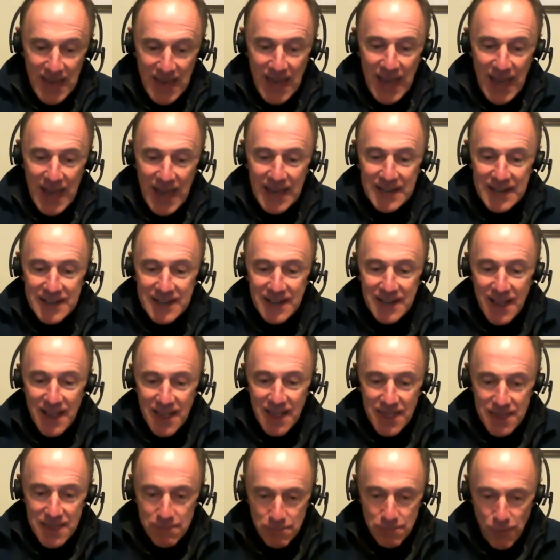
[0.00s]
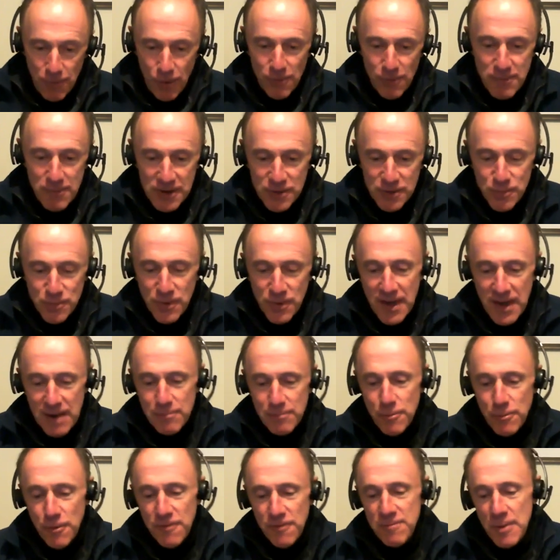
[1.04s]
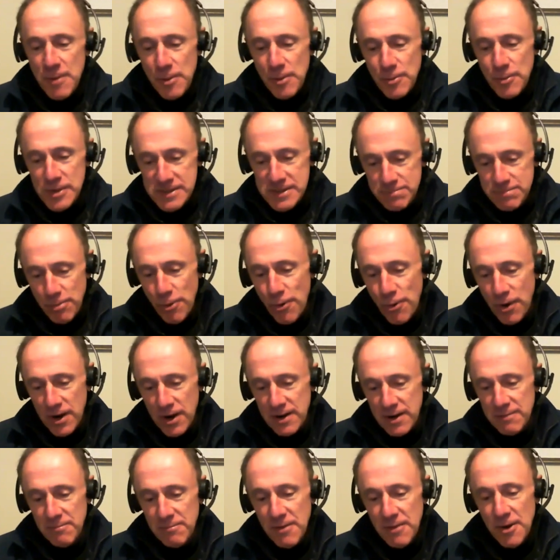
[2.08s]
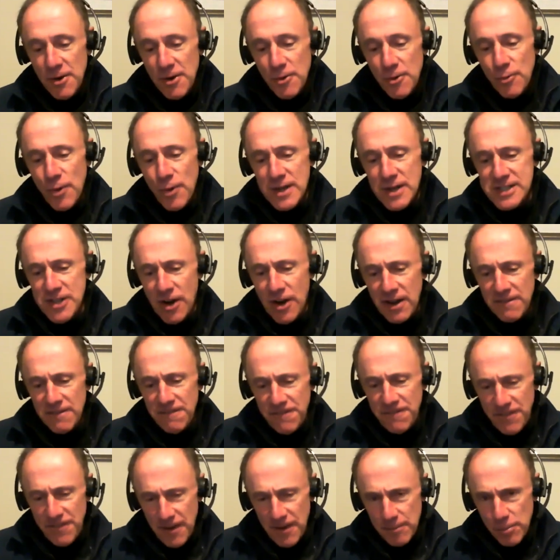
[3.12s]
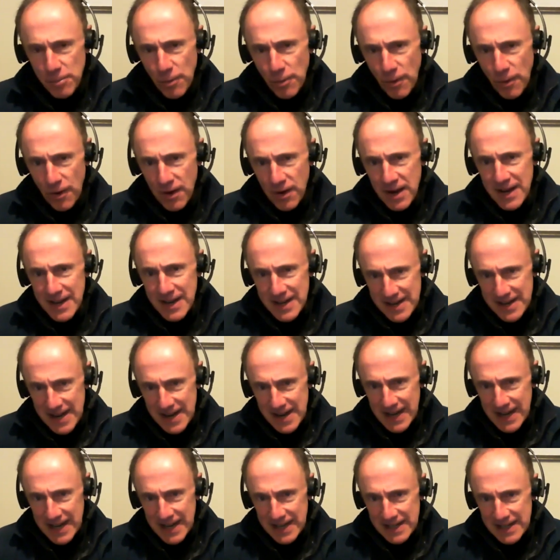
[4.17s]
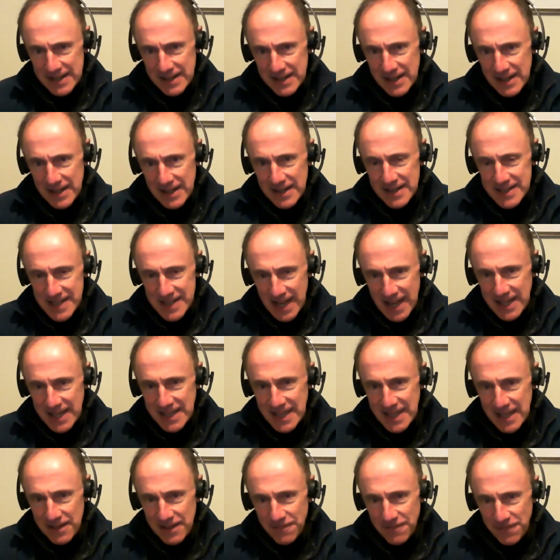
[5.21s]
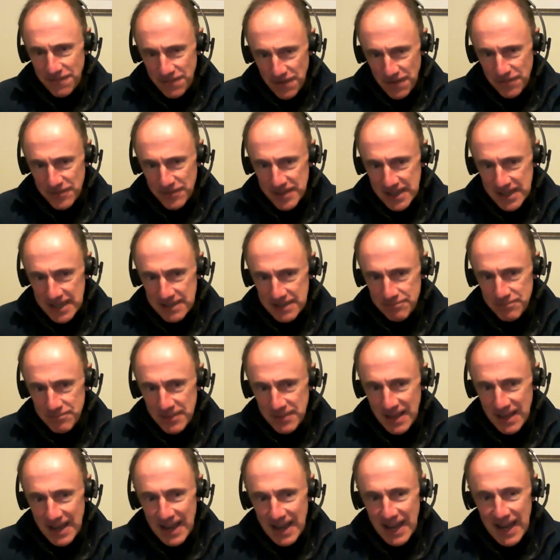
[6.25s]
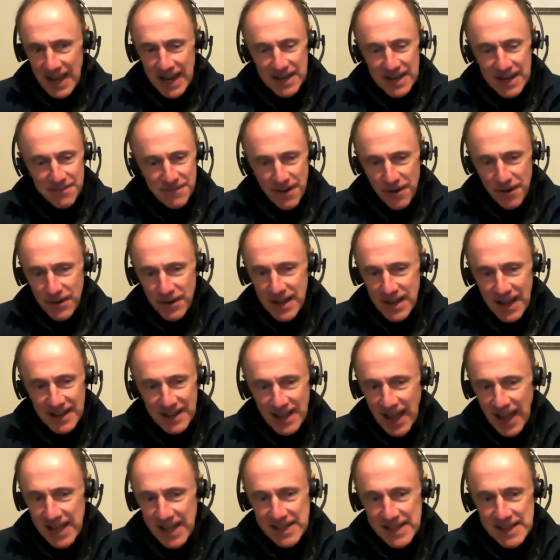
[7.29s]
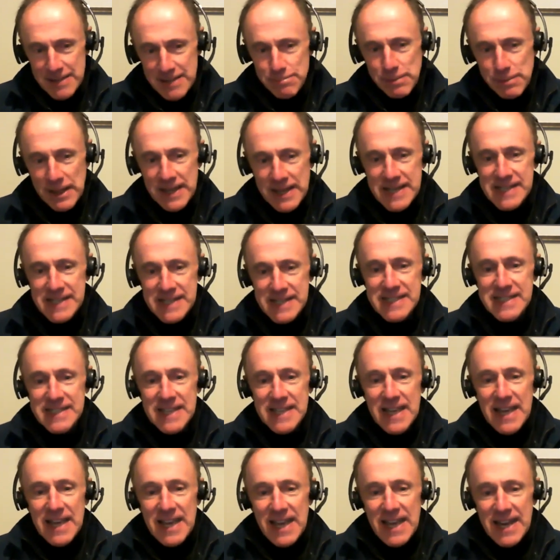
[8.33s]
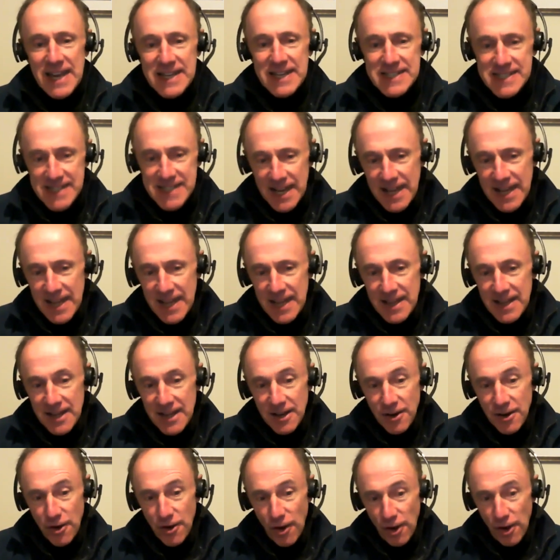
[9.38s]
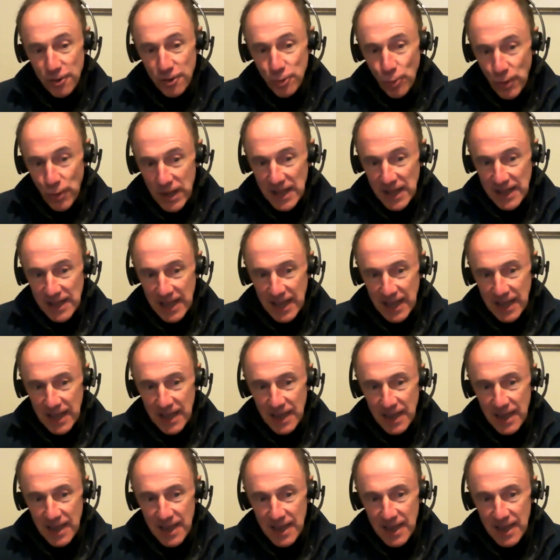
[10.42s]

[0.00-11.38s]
And the moment where that movement was born was on February 9, 1950, in a very unlikely place in a city called Wheeling,